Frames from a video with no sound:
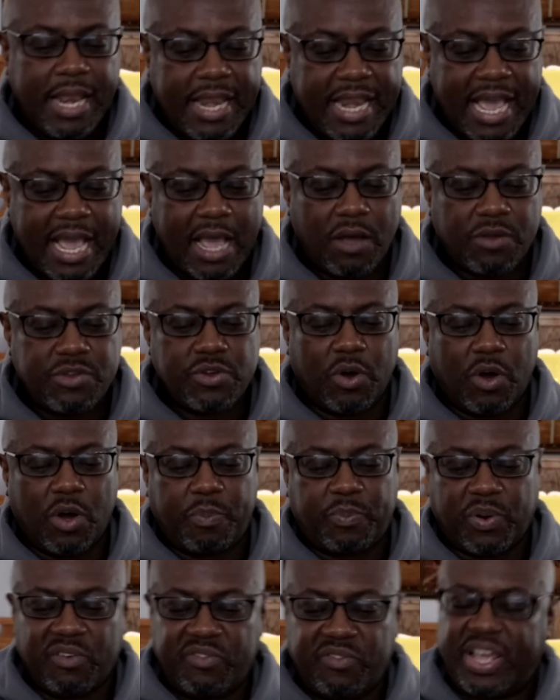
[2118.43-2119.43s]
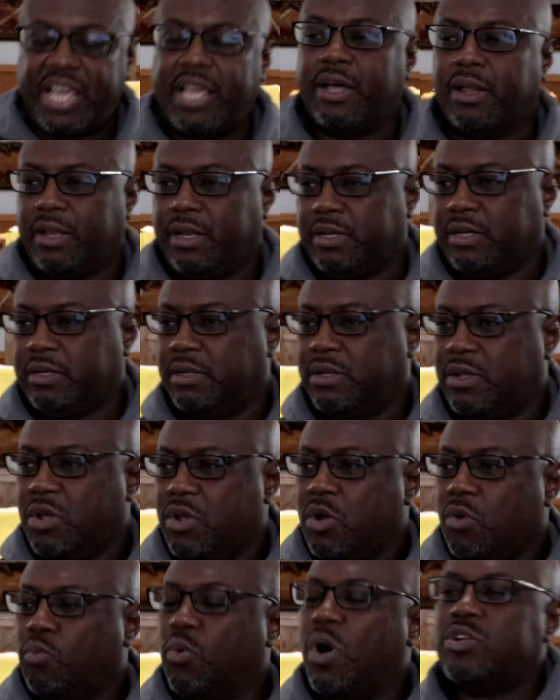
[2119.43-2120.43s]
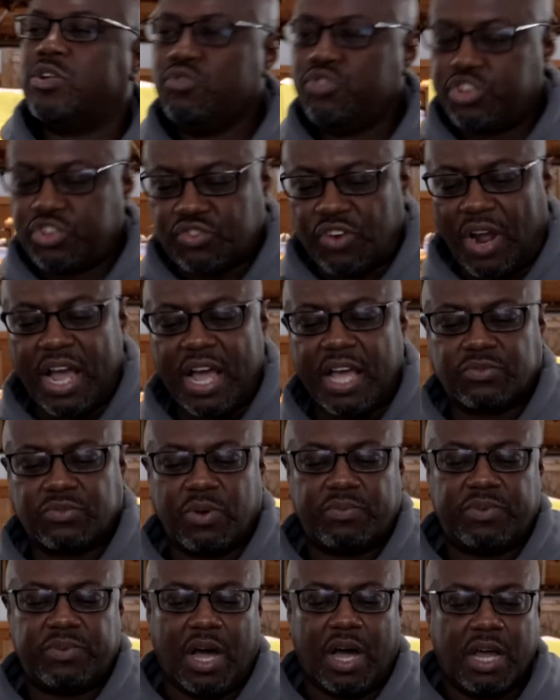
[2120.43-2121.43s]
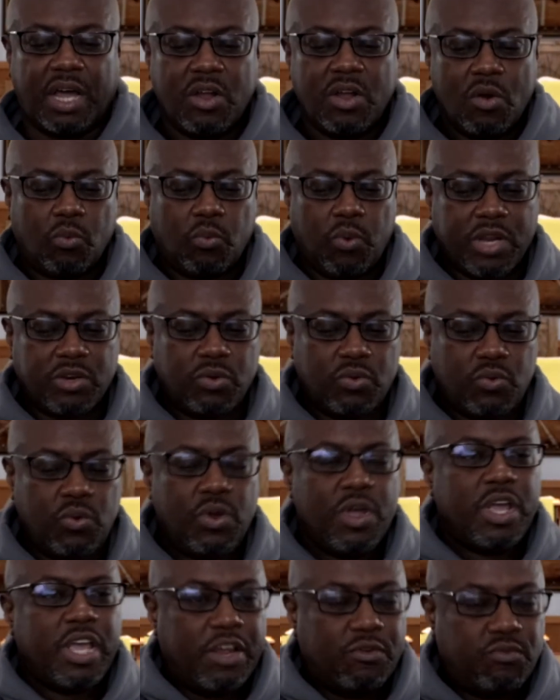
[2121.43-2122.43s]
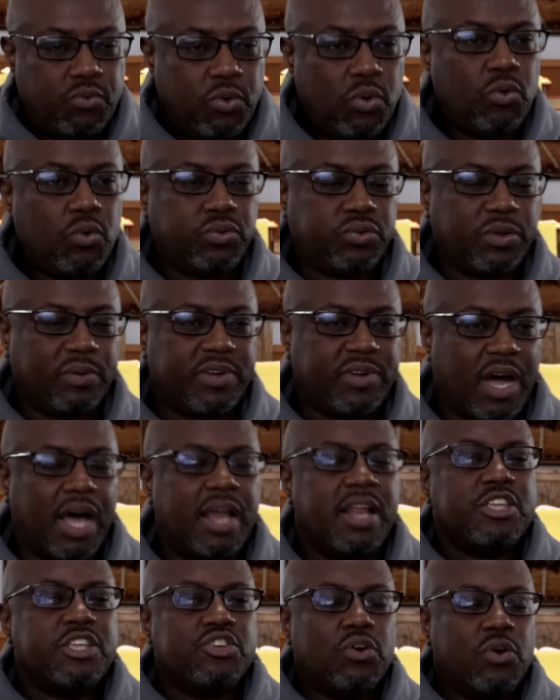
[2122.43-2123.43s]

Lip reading: Now you're a prevailer, one who strives with God, one who rules with God.